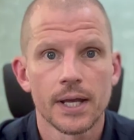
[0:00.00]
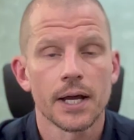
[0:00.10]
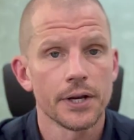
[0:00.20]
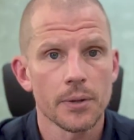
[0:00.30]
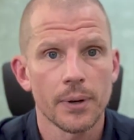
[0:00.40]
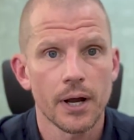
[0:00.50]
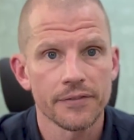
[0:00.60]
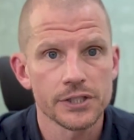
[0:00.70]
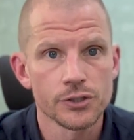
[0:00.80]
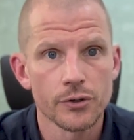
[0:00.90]
Another part of
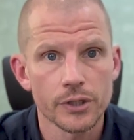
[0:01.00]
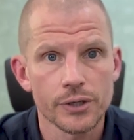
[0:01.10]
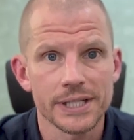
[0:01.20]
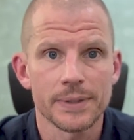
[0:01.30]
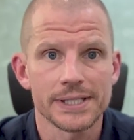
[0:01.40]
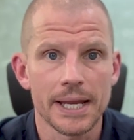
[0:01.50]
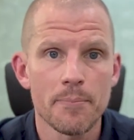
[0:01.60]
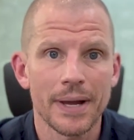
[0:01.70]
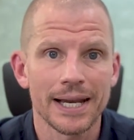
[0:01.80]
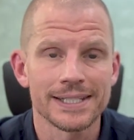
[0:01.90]
this neurotransmitter
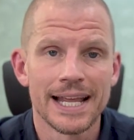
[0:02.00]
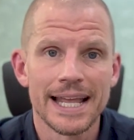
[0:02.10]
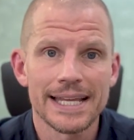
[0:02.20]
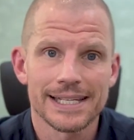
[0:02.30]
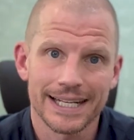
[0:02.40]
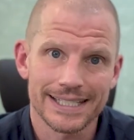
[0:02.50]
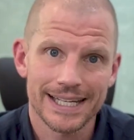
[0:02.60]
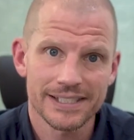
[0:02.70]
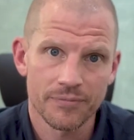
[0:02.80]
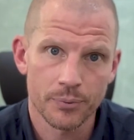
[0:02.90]
imbalance is an
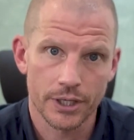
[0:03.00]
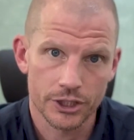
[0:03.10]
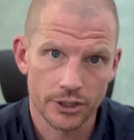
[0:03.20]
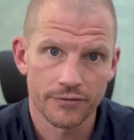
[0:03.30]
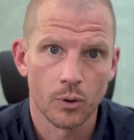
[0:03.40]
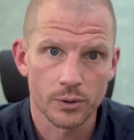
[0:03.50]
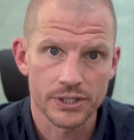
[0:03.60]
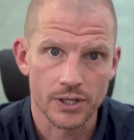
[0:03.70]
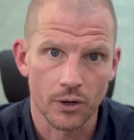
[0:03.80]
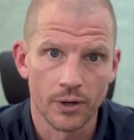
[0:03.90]
excessive production of
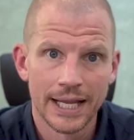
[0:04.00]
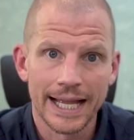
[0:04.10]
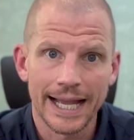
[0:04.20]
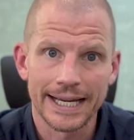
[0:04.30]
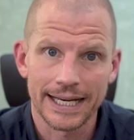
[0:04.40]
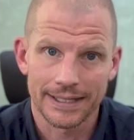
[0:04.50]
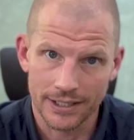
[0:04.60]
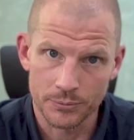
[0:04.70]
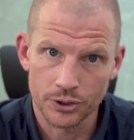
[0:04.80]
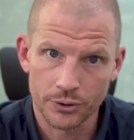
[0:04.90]
cortisol. And I'm
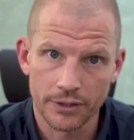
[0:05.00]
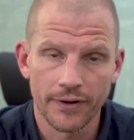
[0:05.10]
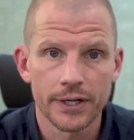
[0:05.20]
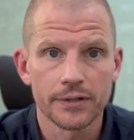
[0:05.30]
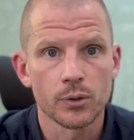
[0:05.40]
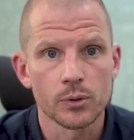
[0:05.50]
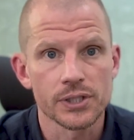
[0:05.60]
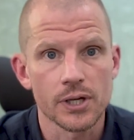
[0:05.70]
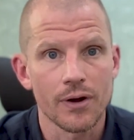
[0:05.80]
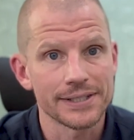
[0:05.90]
sure you've heard of
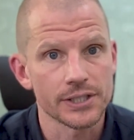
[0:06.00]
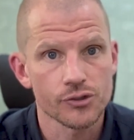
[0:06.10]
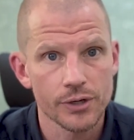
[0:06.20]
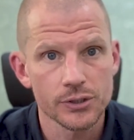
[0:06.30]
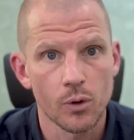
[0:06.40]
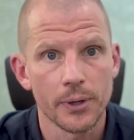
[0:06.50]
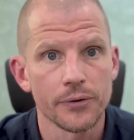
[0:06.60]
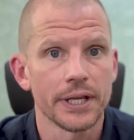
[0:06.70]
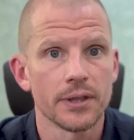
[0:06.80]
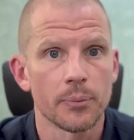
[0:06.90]
cortisol as a stress hormone
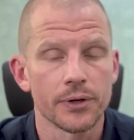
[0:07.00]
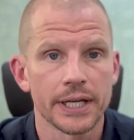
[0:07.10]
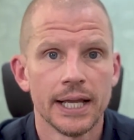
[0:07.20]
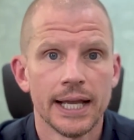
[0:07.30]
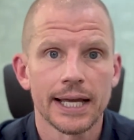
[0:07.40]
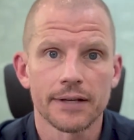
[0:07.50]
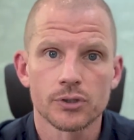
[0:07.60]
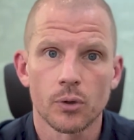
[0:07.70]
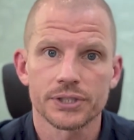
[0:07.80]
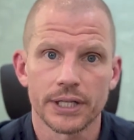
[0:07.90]
in the body, and I've
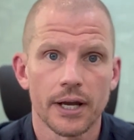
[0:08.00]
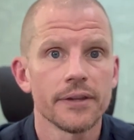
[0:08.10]
talked in other